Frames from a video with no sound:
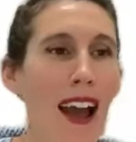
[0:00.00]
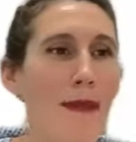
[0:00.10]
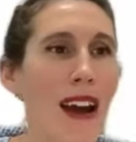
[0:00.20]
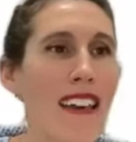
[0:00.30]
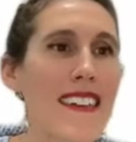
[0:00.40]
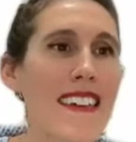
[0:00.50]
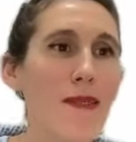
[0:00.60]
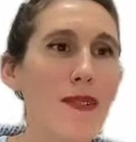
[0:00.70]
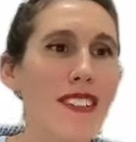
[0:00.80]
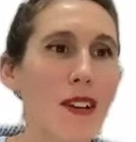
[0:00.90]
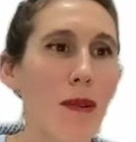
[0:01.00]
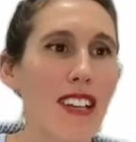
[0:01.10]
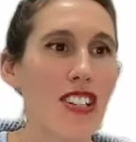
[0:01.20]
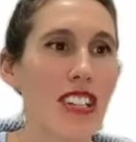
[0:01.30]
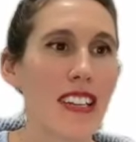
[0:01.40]
um, I think there was a
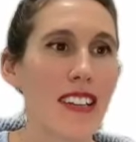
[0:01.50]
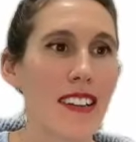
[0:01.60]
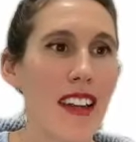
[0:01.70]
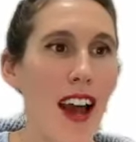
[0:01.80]
question